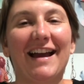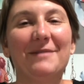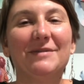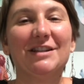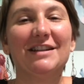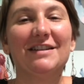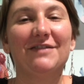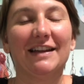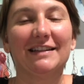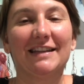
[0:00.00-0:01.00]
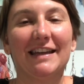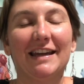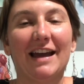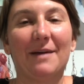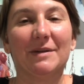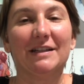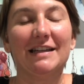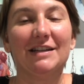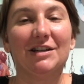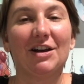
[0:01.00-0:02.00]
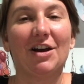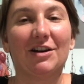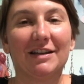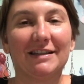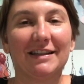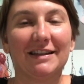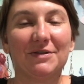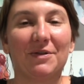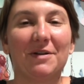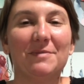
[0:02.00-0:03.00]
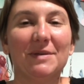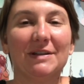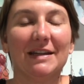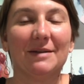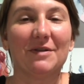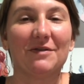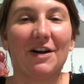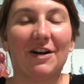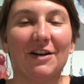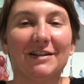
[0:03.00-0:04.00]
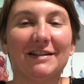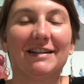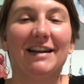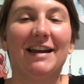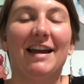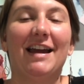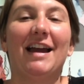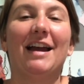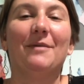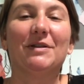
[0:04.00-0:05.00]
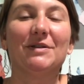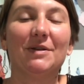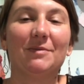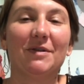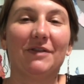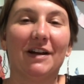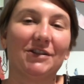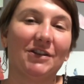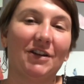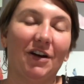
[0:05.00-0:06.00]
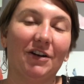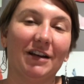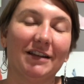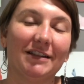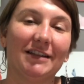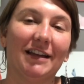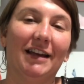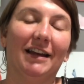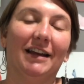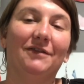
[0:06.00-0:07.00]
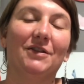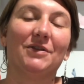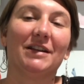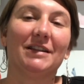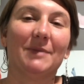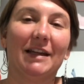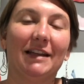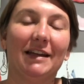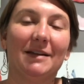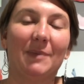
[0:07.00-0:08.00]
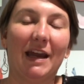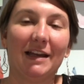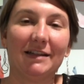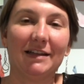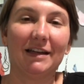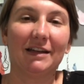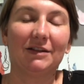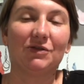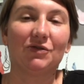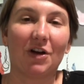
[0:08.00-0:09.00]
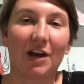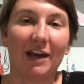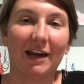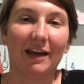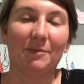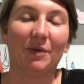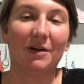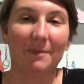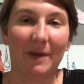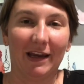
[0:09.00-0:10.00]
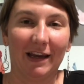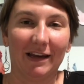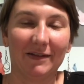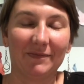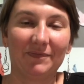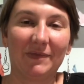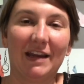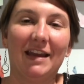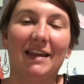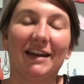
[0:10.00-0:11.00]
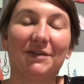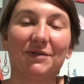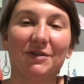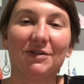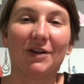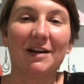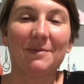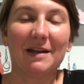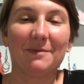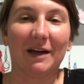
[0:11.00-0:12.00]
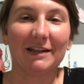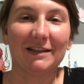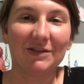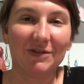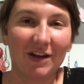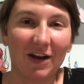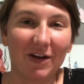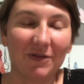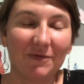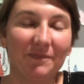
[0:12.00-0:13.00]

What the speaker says: I'm Jill Lavetsky. I'm a teaching artist at the Norton Museum of Art. I'm also a professional artist, and I focus mainly in painting, drawing, and printmaking. Thanks for joining me in my studio.